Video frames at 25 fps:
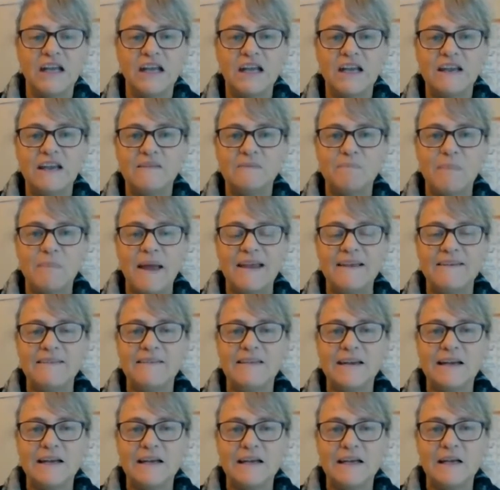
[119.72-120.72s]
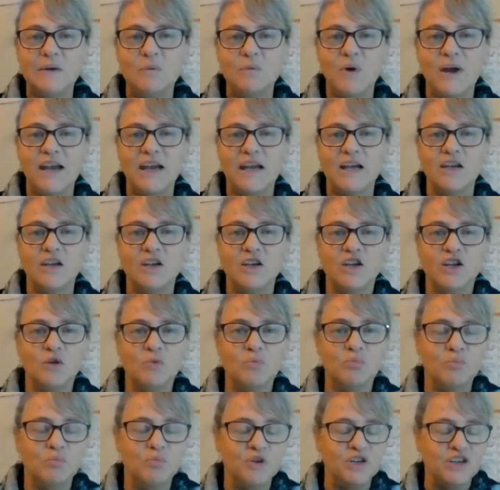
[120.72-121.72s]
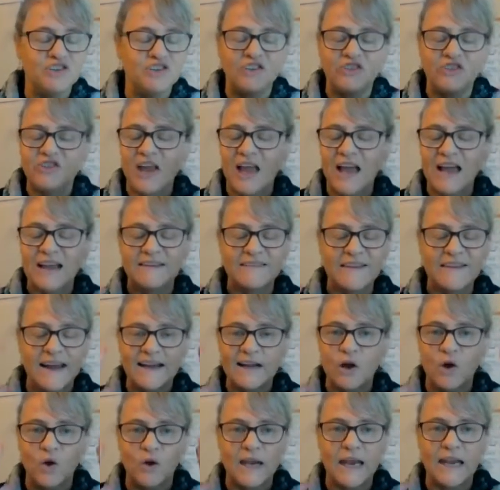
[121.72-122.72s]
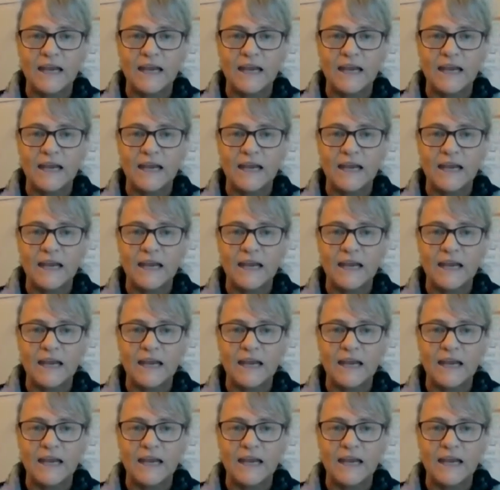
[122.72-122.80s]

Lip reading: is basically when you just can't take on